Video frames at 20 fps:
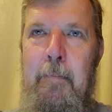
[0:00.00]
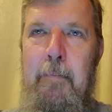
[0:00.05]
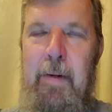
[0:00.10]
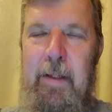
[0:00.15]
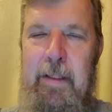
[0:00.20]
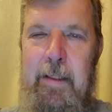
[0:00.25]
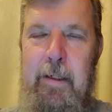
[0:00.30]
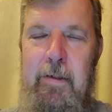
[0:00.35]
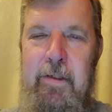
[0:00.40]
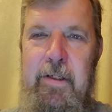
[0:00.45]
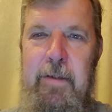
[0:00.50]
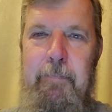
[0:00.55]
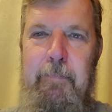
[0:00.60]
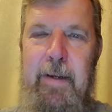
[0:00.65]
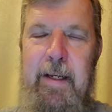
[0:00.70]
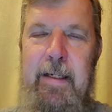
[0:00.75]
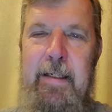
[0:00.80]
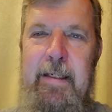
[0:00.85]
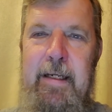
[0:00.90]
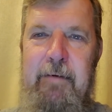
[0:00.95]
But there's a
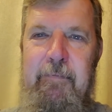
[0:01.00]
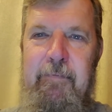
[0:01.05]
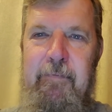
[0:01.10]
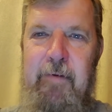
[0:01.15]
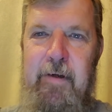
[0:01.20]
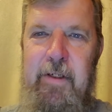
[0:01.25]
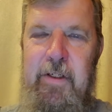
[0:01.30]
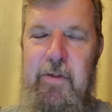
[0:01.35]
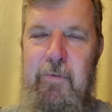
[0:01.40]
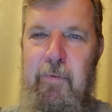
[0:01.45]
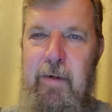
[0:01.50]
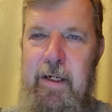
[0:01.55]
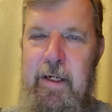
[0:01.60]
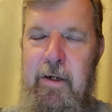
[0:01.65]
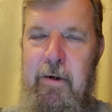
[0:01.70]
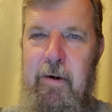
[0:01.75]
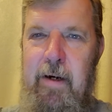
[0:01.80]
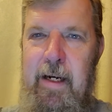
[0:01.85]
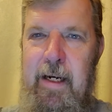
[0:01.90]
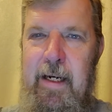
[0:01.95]
big difference when
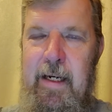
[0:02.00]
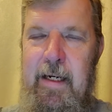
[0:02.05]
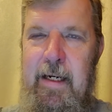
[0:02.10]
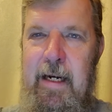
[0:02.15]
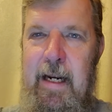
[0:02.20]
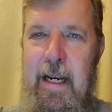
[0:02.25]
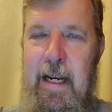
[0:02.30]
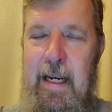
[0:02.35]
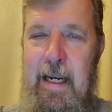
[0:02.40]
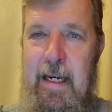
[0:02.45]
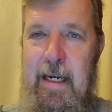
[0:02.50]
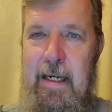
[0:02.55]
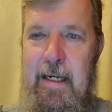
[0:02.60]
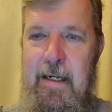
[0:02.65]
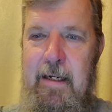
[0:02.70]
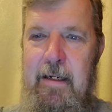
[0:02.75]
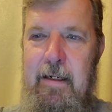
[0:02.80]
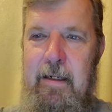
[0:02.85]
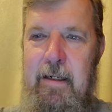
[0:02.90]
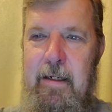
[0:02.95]
you're in
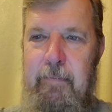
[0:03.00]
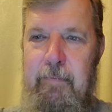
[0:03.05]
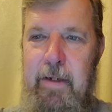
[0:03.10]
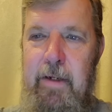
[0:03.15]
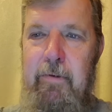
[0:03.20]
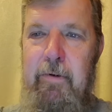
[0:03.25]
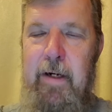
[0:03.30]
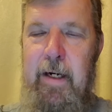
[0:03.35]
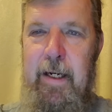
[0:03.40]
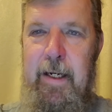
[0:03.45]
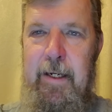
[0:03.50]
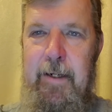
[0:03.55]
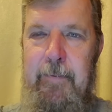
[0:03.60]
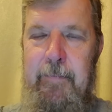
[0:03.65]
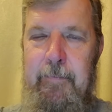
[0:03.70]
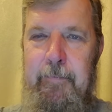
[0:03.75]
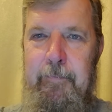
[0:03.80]
a community.